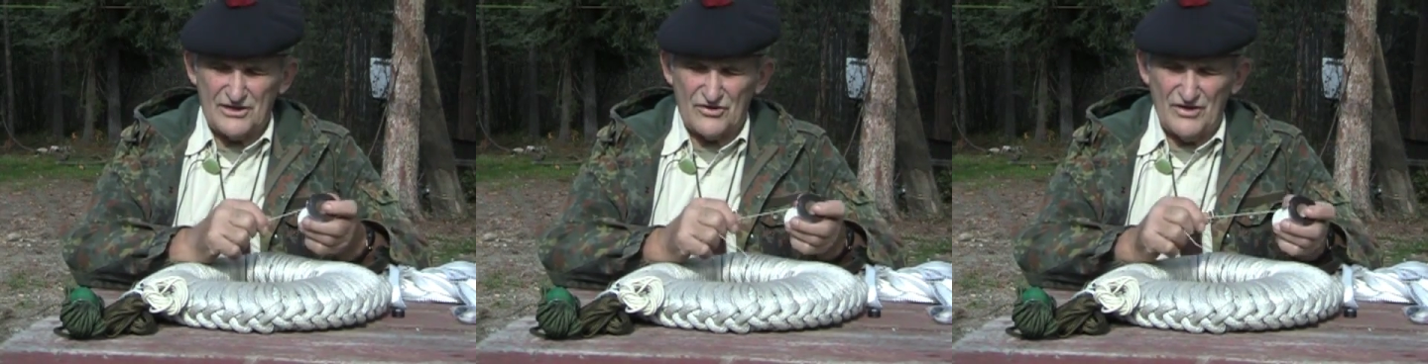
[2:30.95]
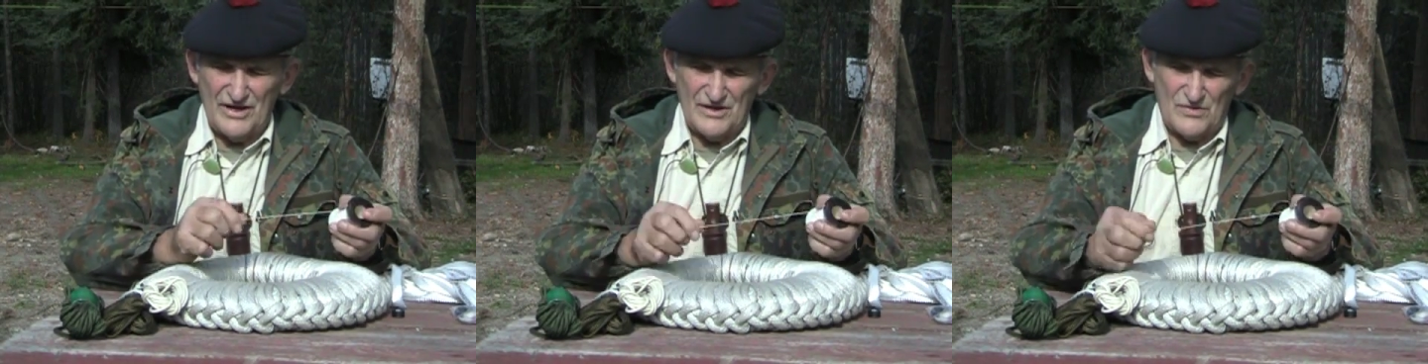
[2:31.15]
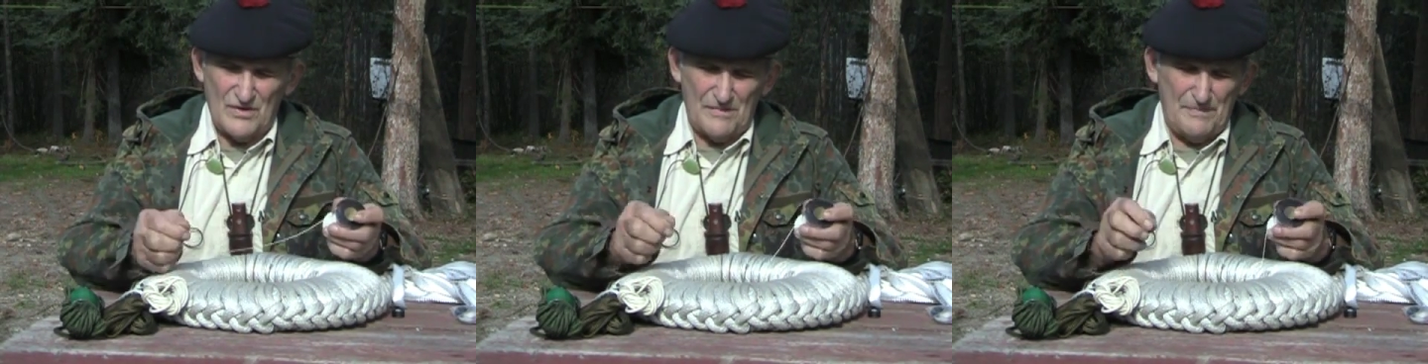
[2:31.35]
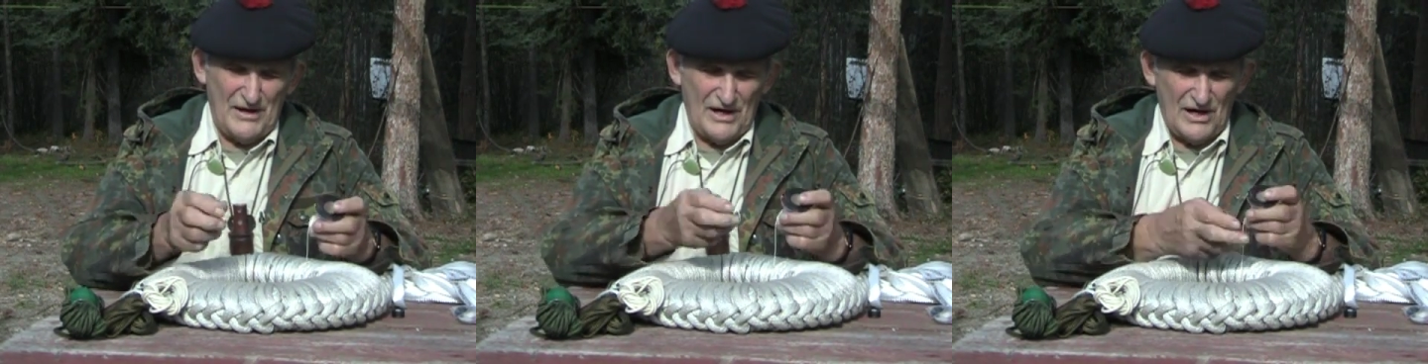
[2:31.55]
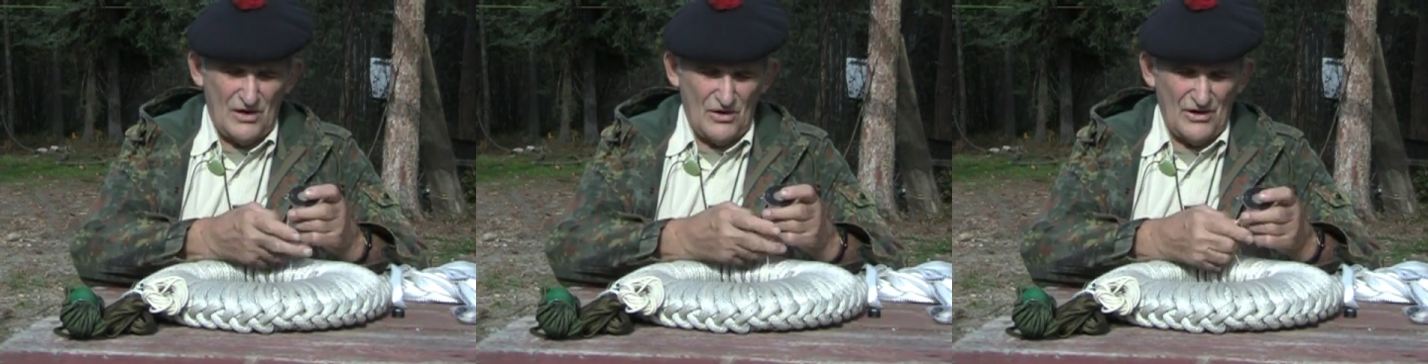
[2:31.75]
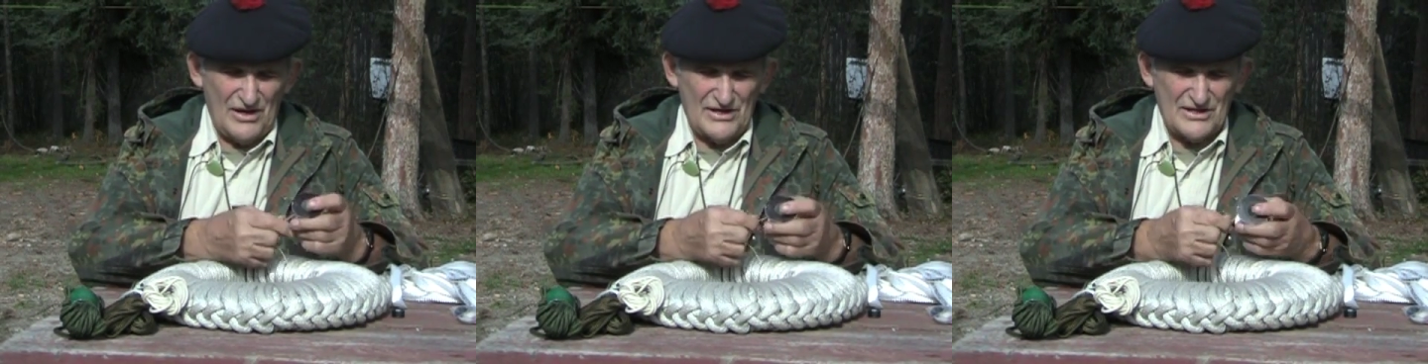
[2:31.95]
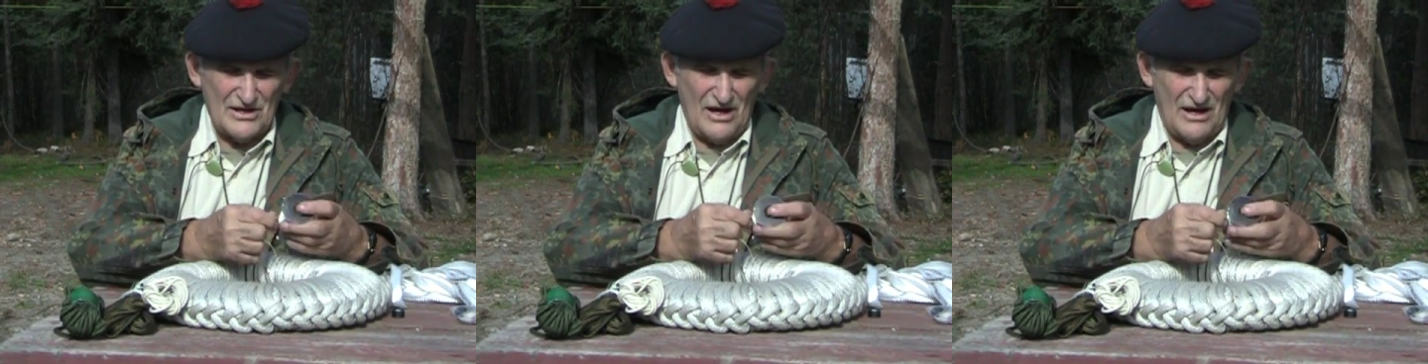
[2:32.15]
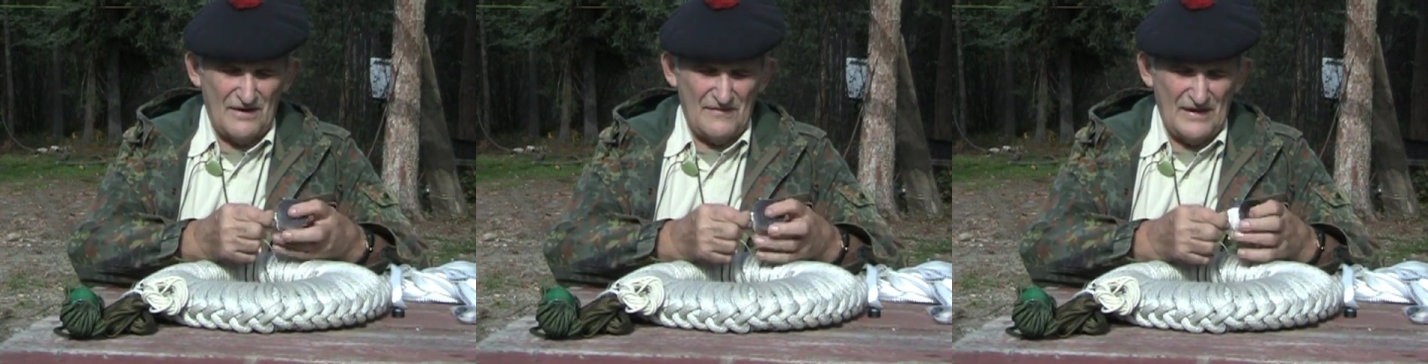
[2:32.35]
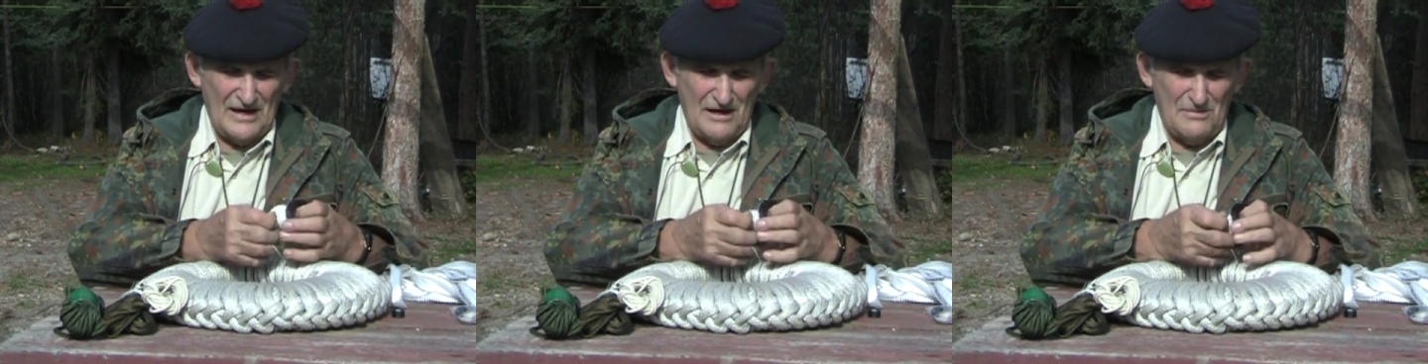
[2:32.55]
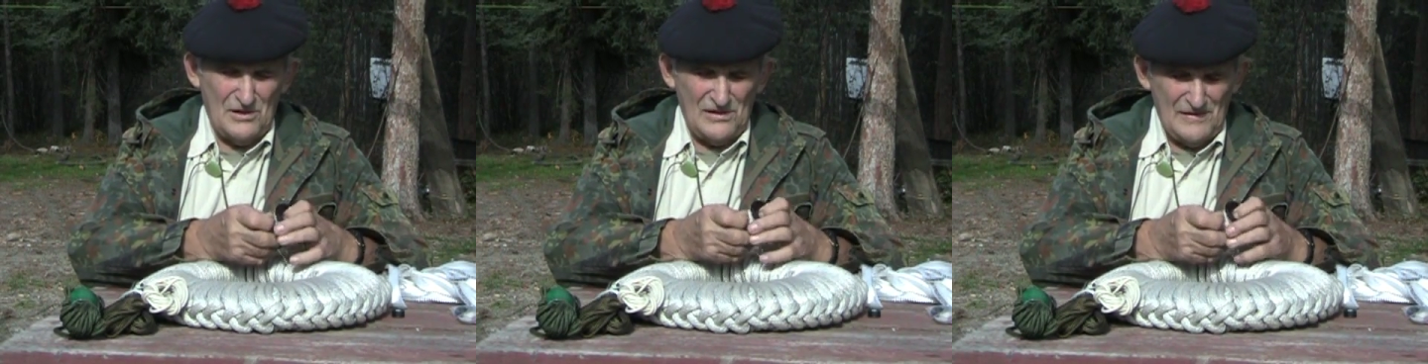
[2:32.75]
strings when paracord is not
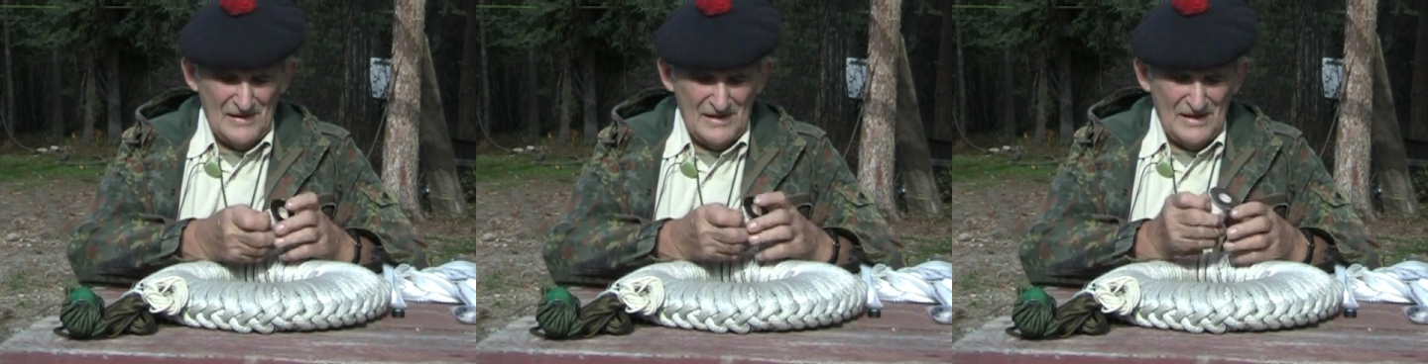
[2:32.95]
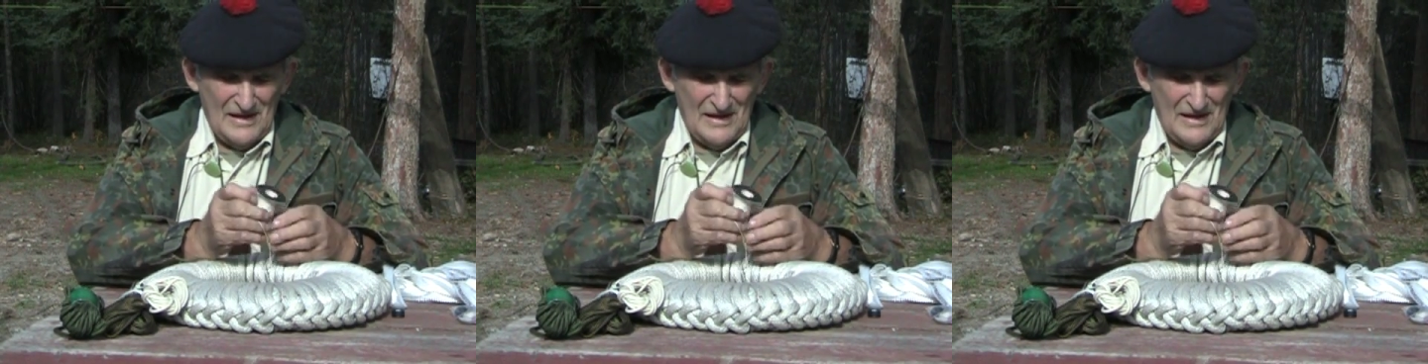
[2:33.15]
available.